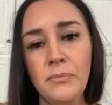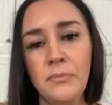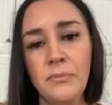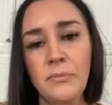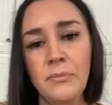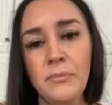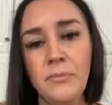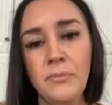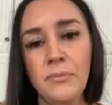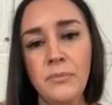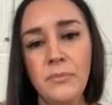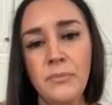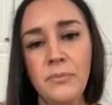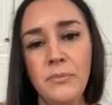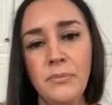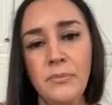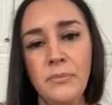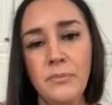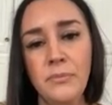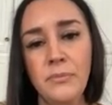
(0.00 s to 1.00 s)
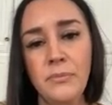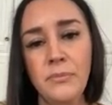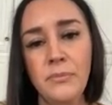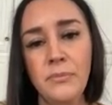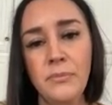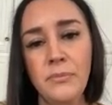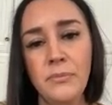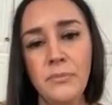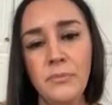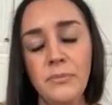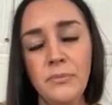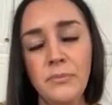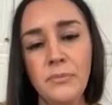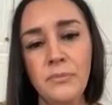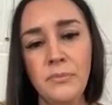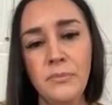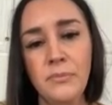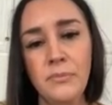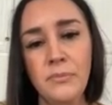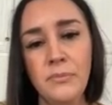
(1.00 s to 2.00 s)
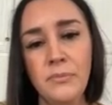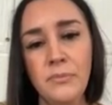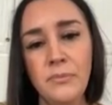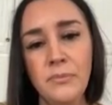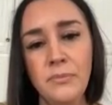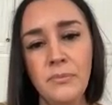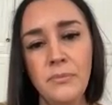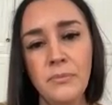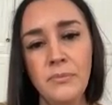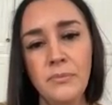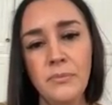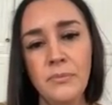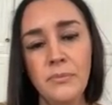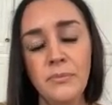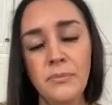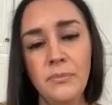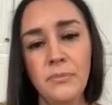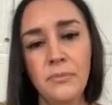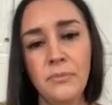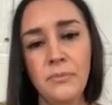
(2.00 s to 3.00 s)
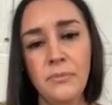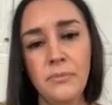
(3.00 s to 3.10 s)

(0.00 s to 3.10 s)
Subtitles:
This person isn't speaking.